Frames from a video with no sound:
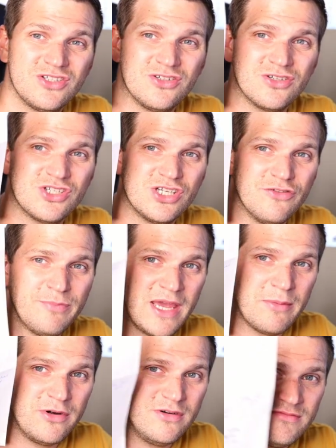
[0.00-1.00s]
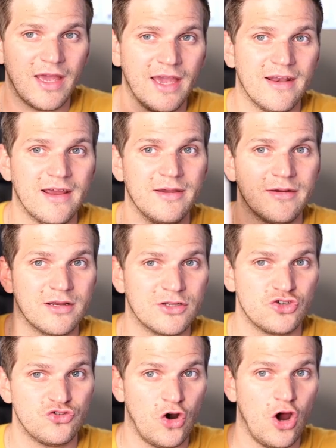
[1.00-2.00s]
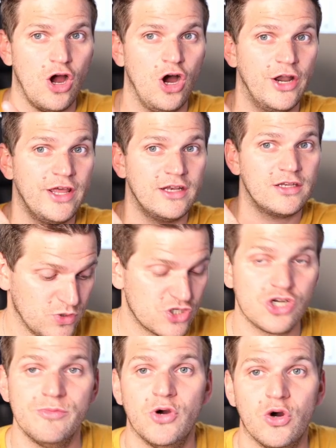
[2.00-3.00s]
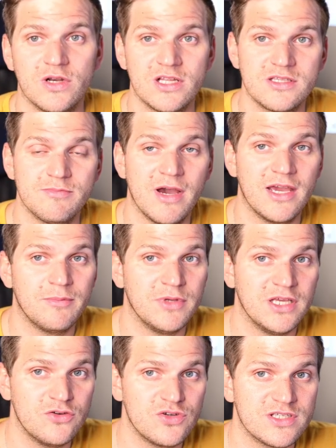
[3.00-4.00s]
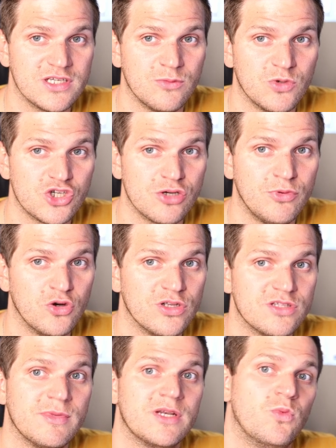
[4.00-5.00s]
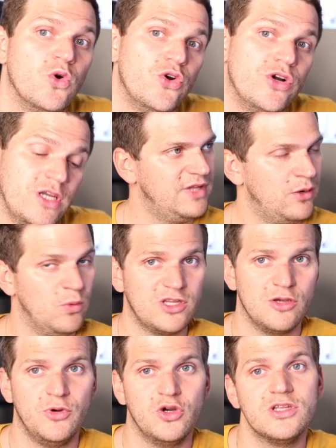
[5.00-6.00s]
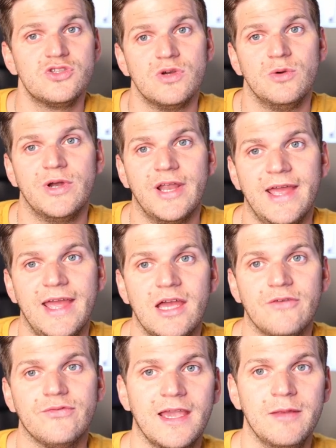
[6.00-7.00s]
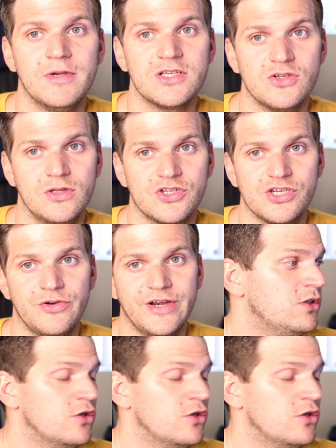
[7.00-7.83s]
took a sheet of paper and I draw on it which components might be interesting, which components might work, and what components do I want to have in my solar generator.